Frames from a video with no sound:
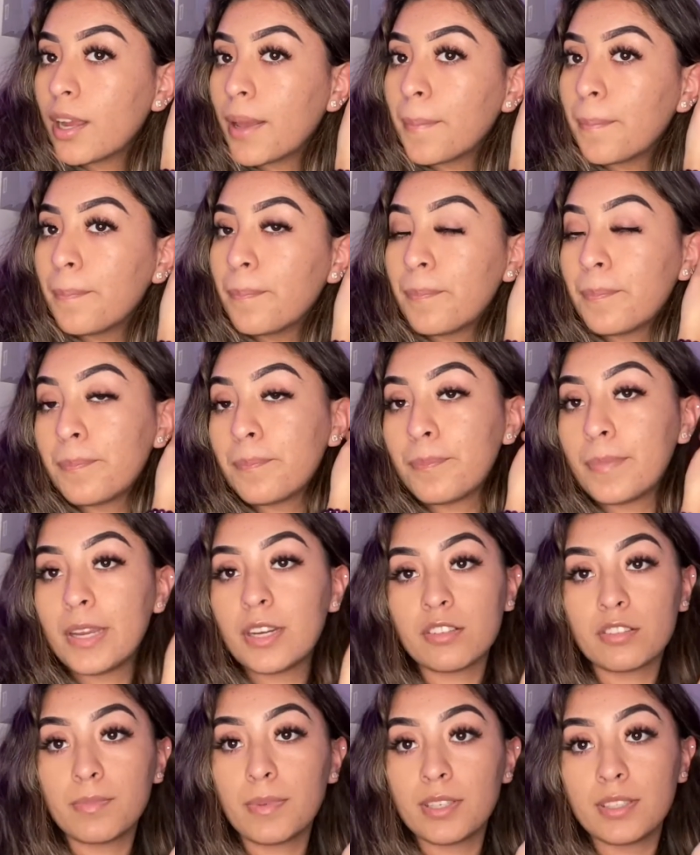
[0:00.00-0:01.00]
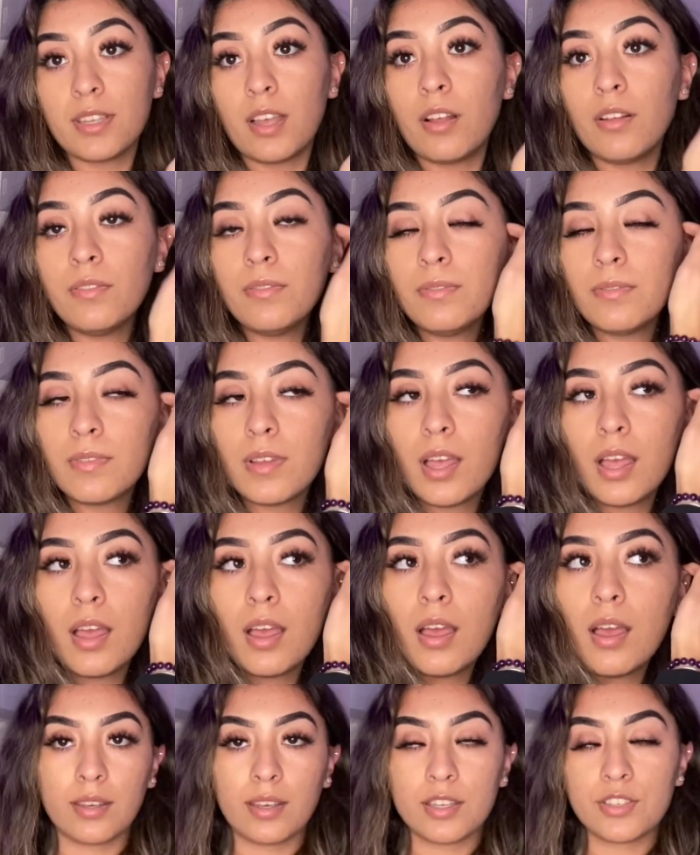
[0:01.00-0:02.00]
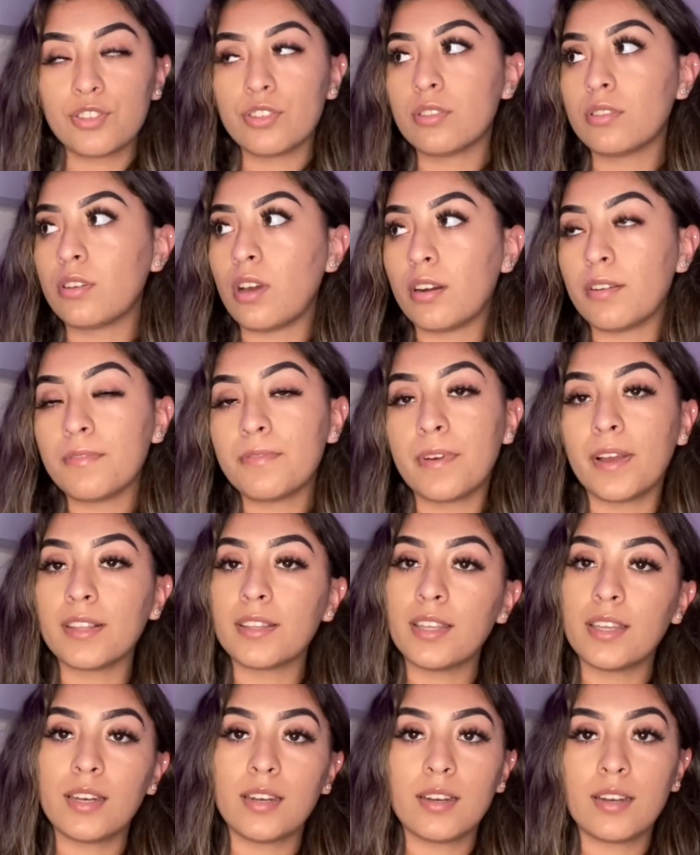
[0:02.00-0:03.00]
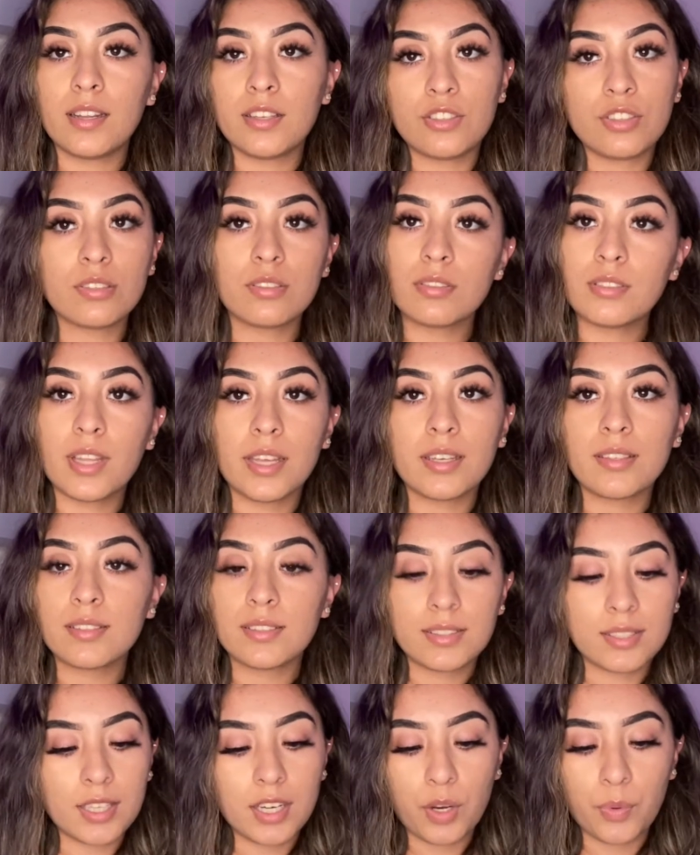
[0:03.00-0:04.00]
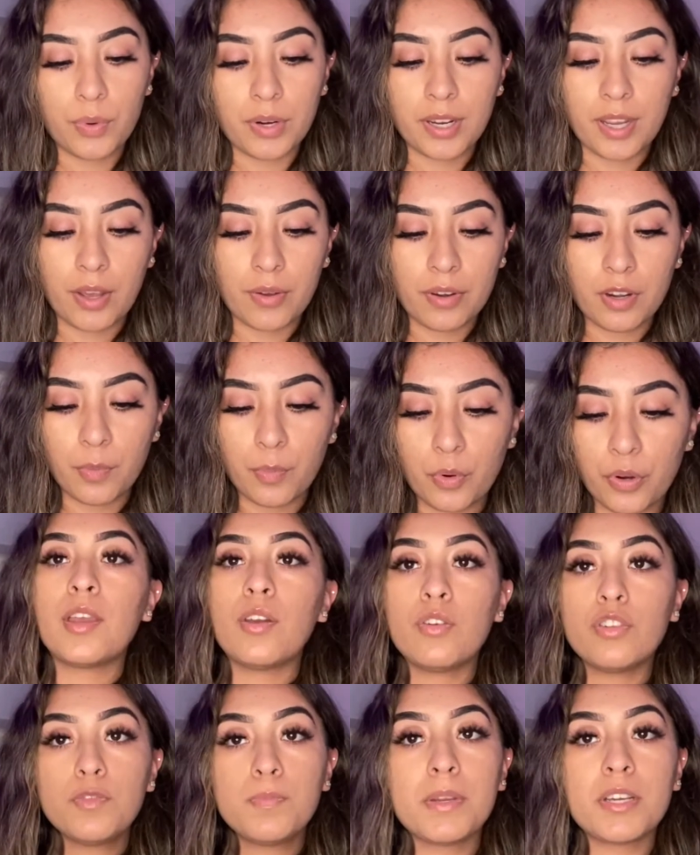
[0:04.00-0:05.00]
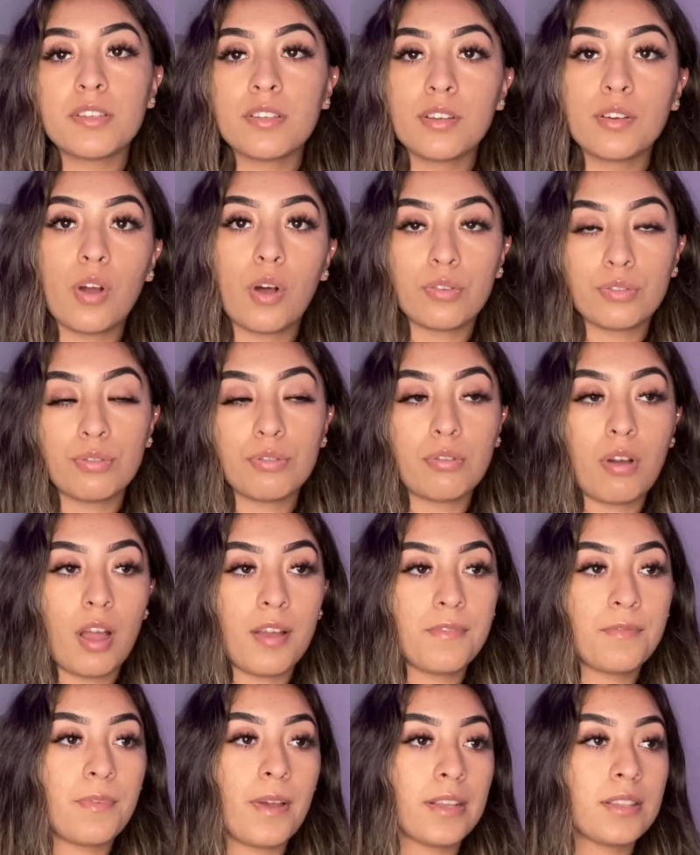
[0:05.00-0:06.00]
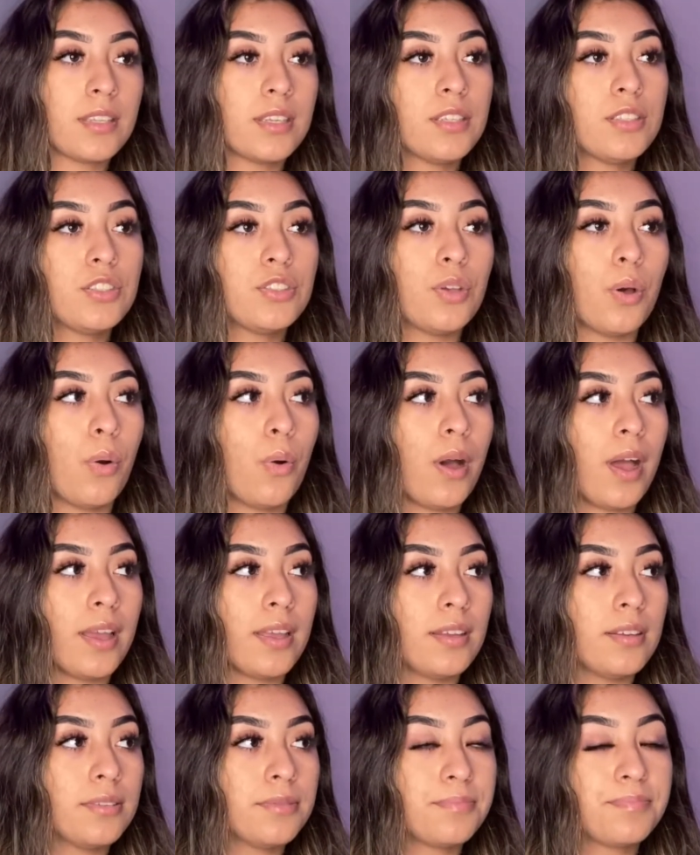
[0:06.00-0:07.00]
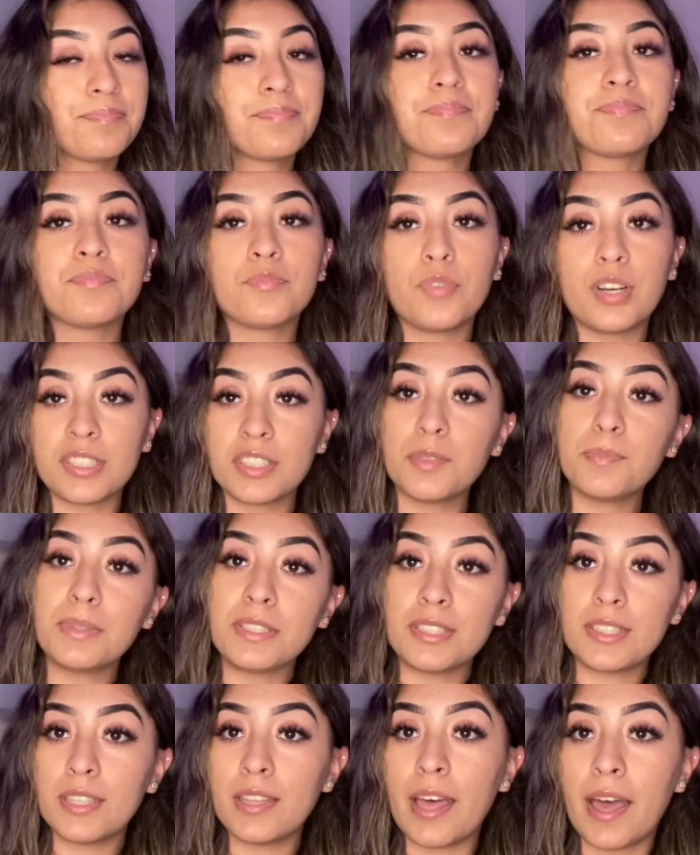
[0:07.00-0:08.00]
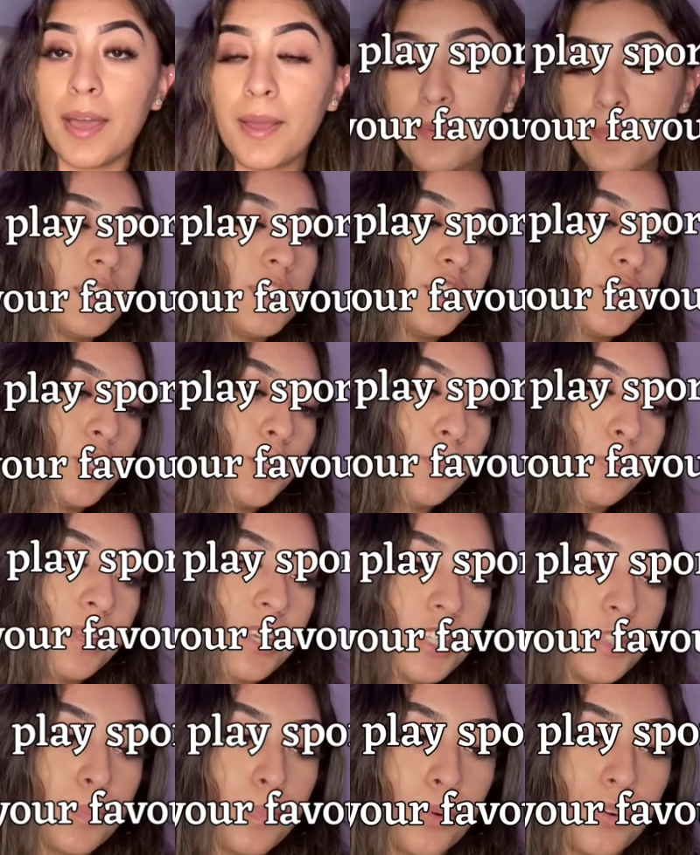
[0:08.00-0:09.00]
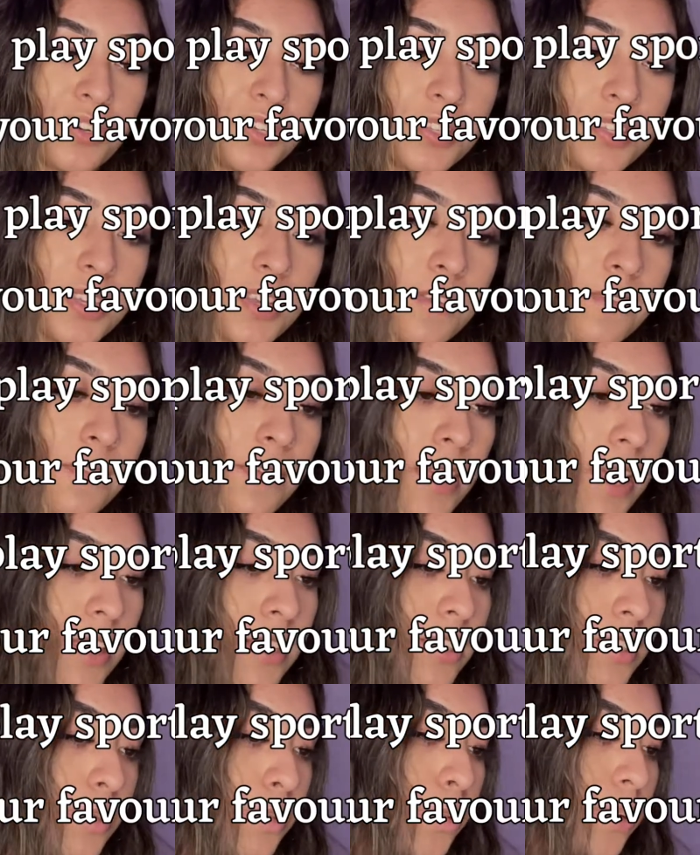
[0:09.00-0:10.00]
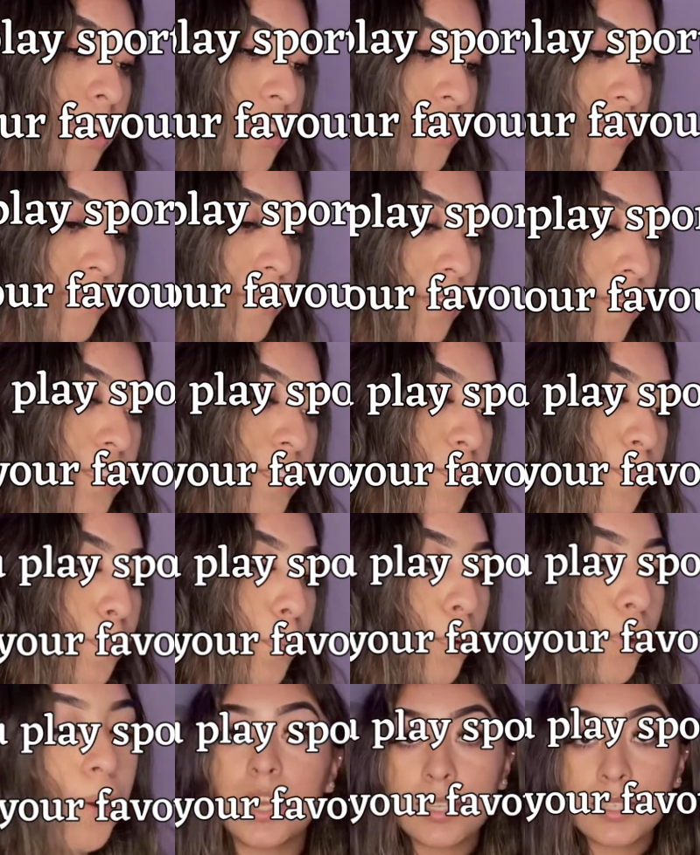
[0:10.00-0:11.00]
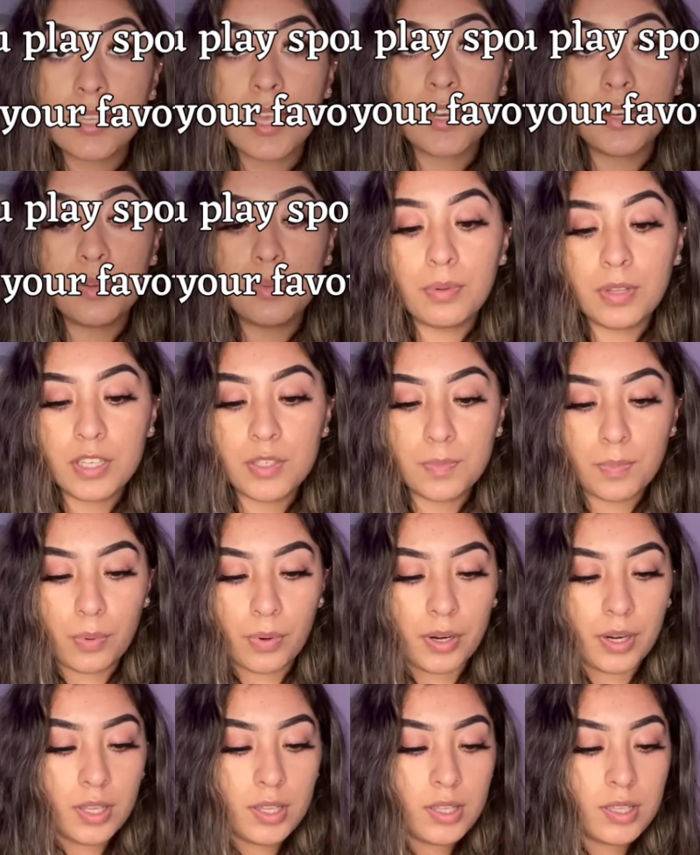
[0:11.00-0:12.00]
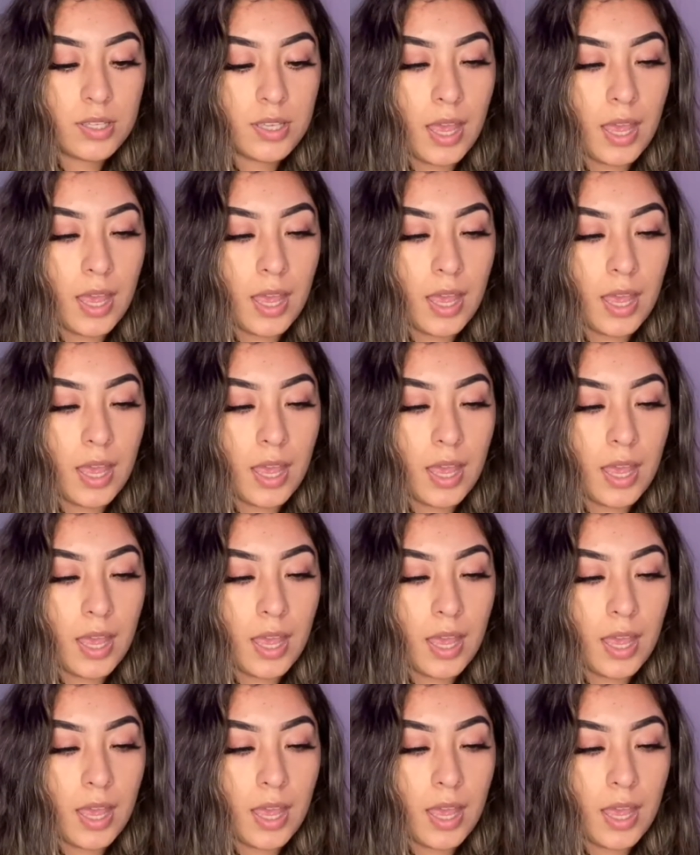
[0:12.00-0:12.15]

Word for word: I pierced myself. It just got infected and it just like didn't work out anymore. Nose piercing also got infected so I Rest in peace to that. Do you play sports? If yes, what is your favorite sport? I do play sports.